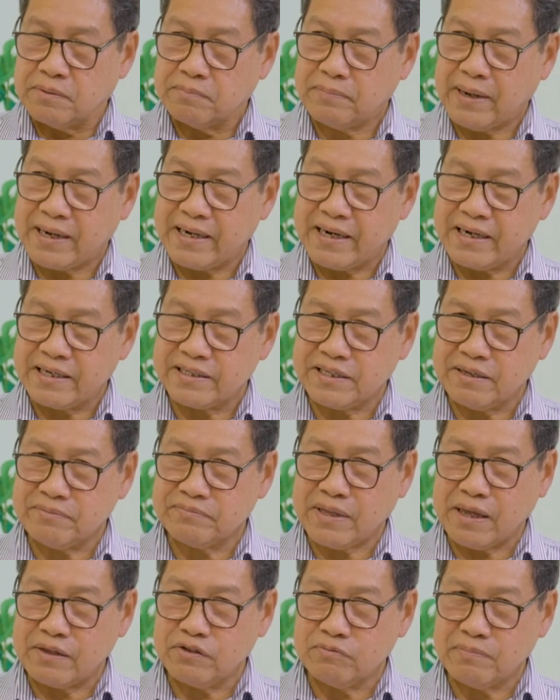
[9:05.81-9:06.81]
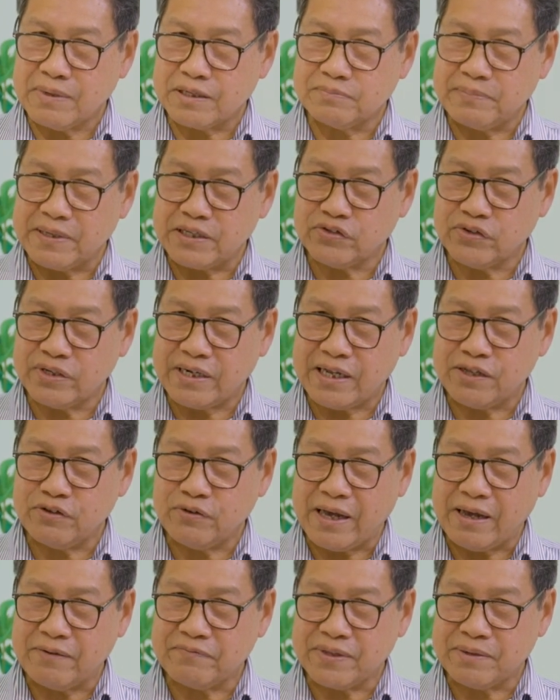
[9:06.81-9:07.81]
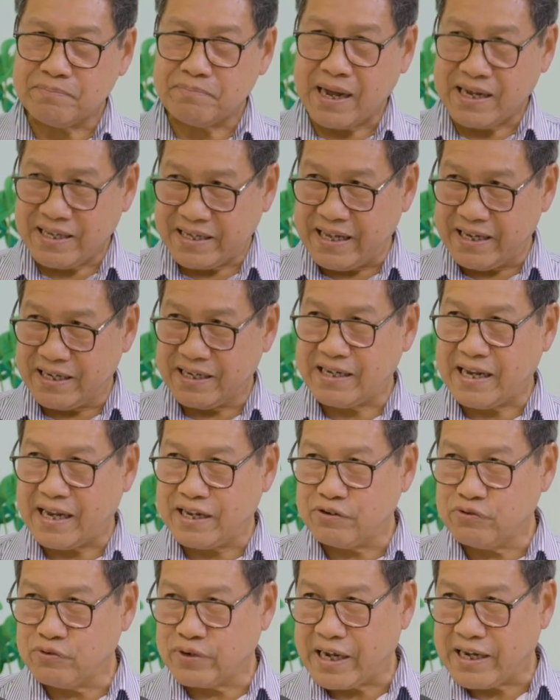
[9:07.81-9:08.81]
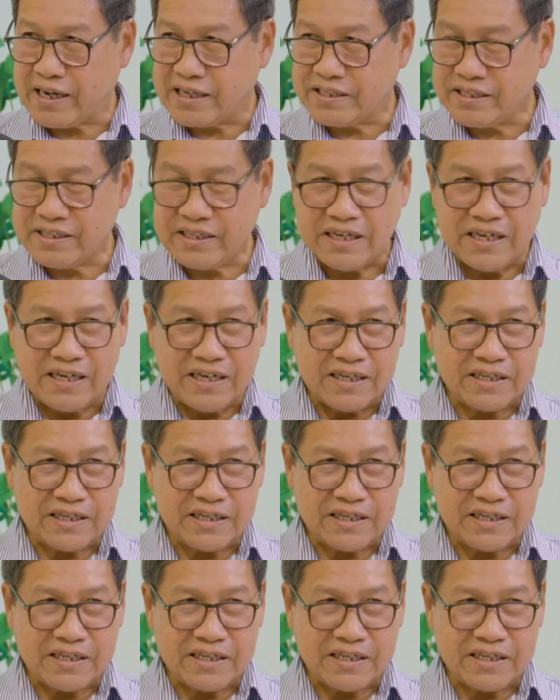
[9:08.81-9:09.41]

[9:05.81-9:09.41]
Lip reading: but at the same time you must make sure that you have the market that you can actually